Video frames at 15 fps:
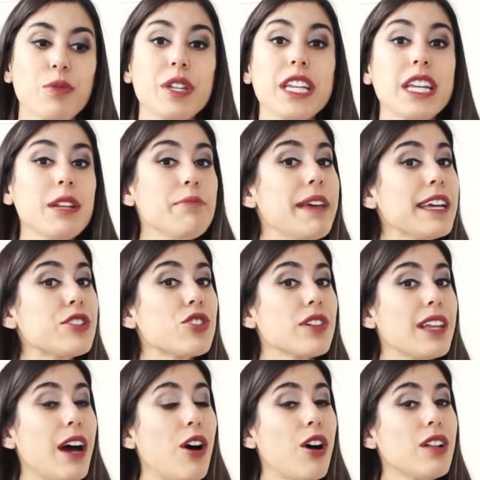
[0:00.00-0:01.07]
So we need to make
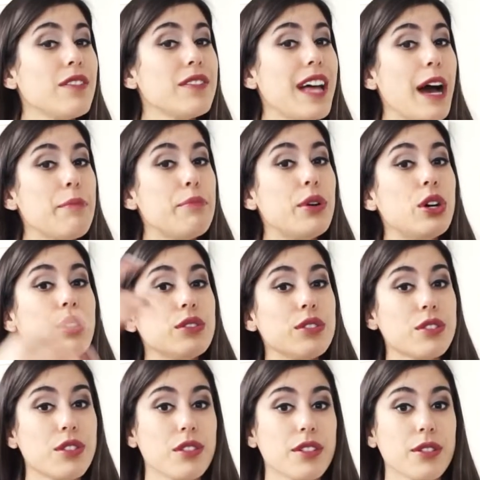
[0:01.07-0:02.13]
sure that all of that
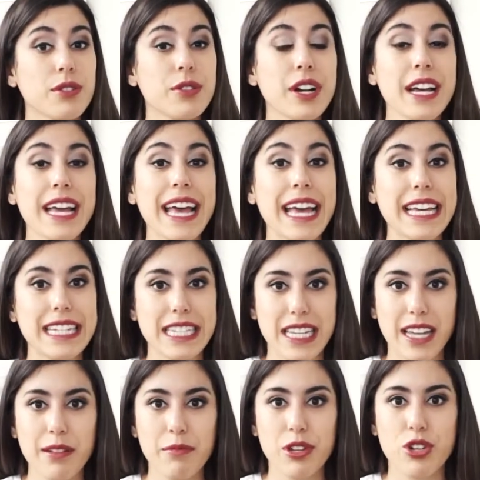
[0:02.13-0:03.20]
pulls through
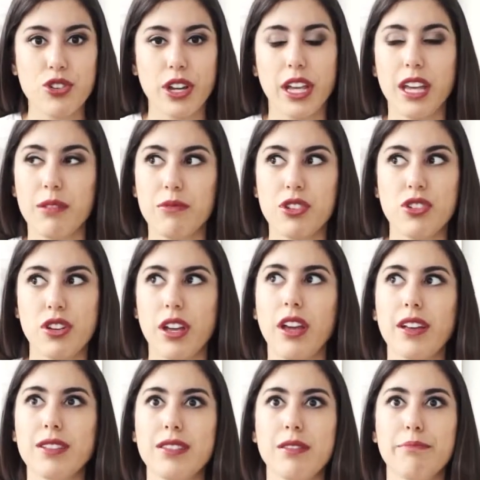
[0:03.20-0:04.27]
into imagery.
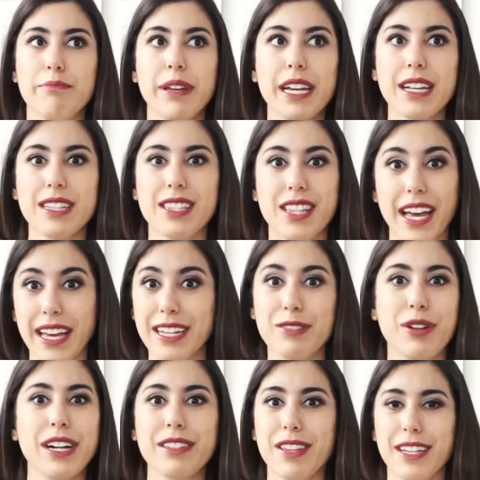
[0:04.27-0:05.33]
Imagery is the biggest
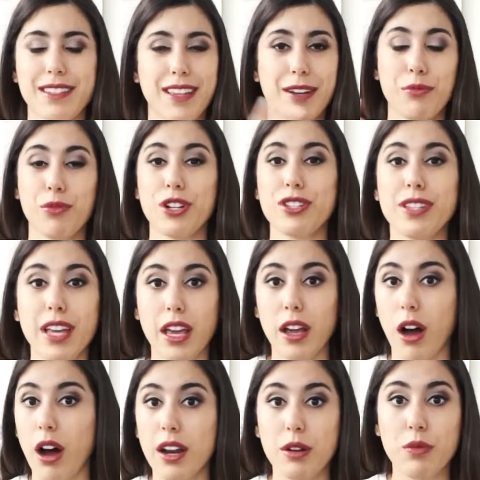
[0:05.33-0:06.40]
thing, right? Like that we're
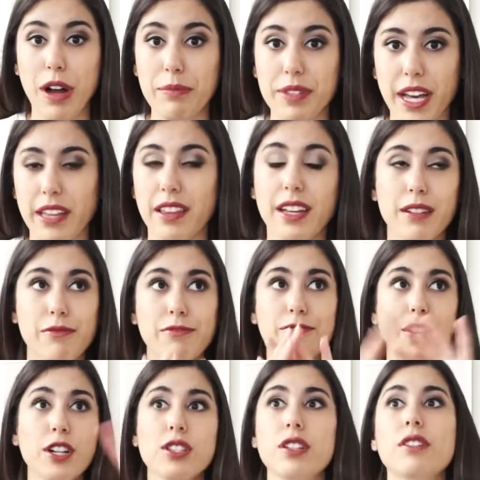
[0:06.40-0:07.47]
seeing on a website. Like
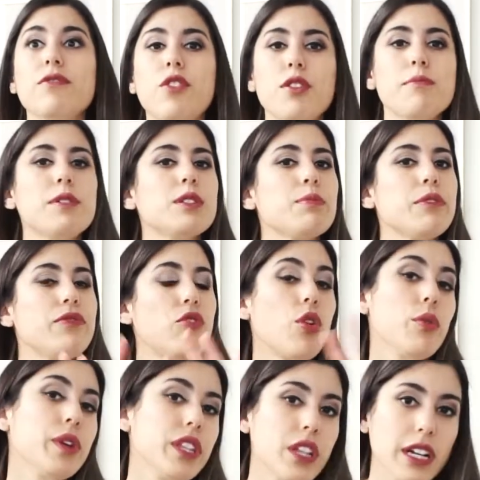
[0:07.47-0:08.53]
first and foremost,
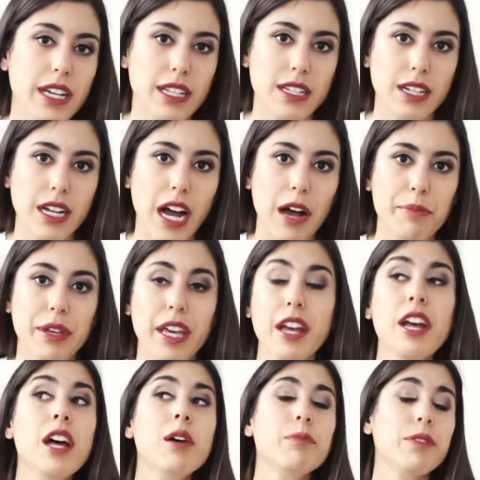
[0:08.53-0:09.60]
before we look into copy,
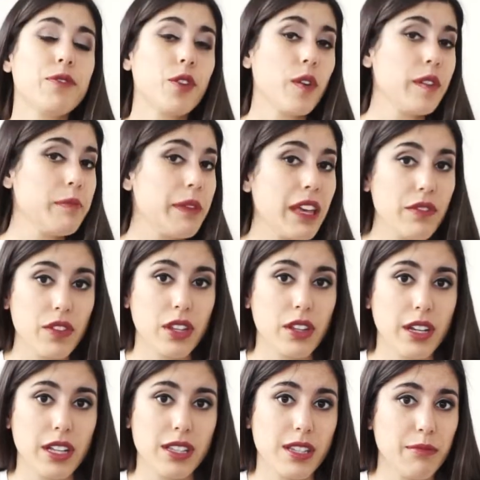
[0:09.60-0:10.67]
before we may even
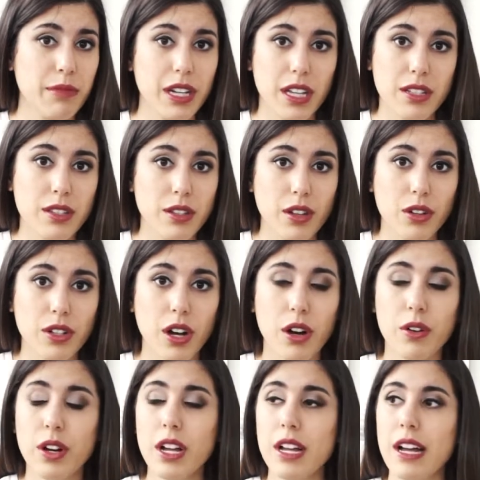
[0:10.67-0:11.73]
look at somebody's
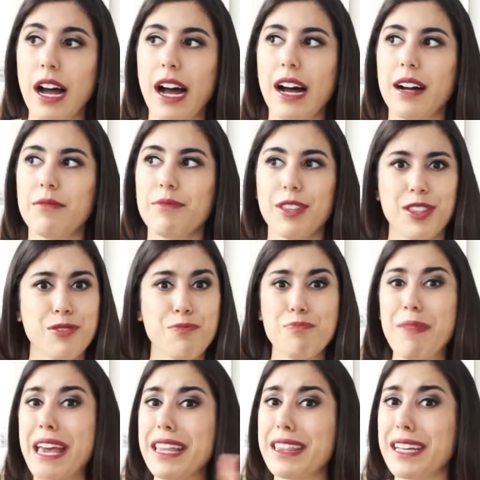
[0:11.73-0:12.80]
logo, the
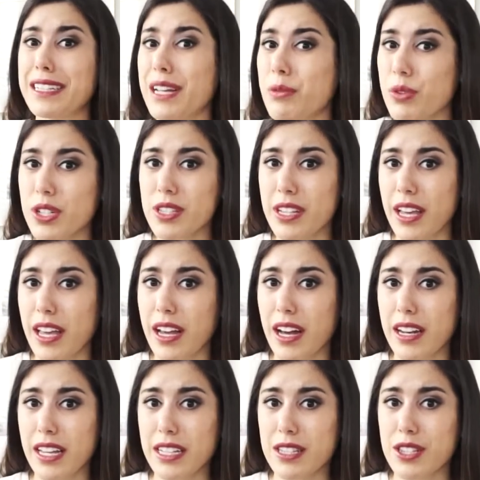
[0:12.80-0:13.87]
main thing that we're seeing
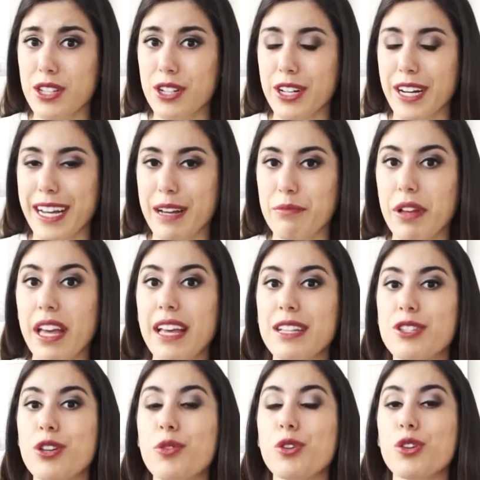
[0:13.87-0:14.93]
on Instagram,
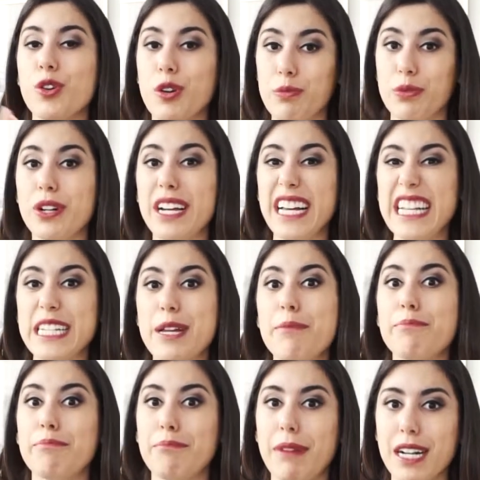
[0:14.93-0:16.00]
so your brand
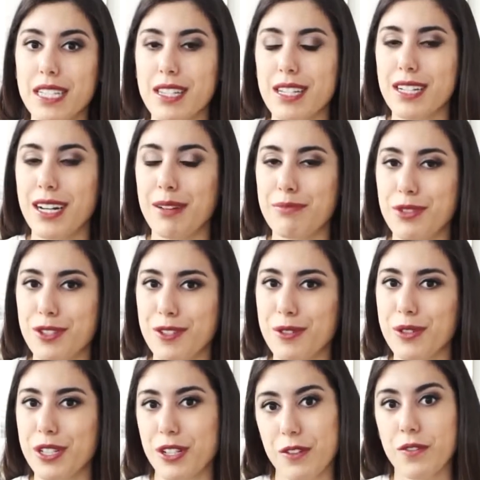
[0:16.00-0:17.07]
must come
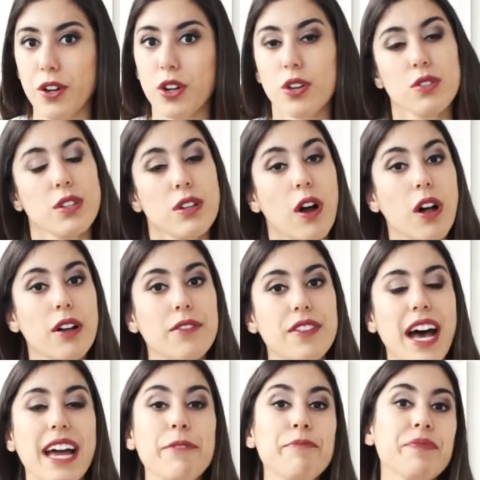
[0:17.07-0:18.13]
through in your photos, and all of
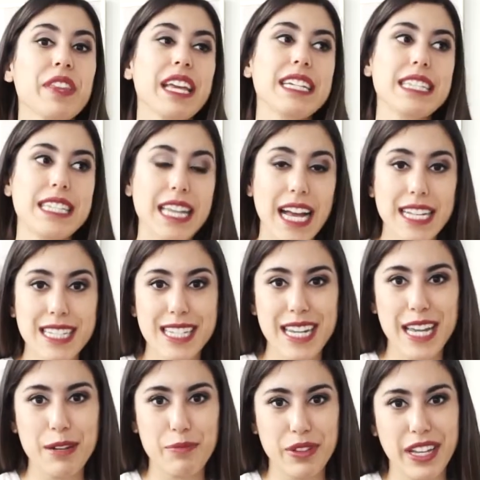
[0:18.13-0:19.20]
that intent
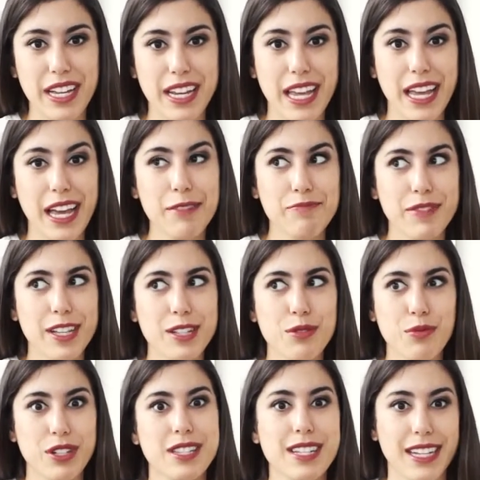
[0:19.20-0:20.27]
and planning
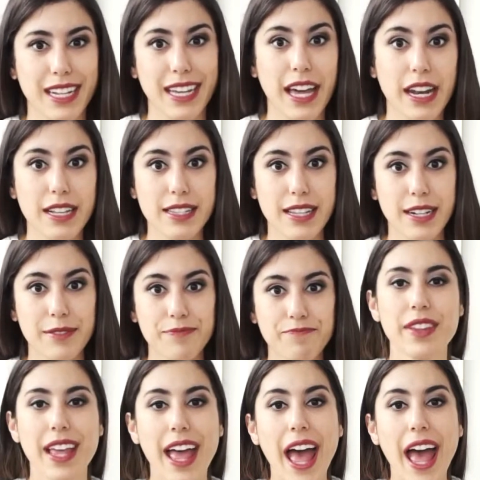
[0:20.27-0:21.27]
is what's going to get us there.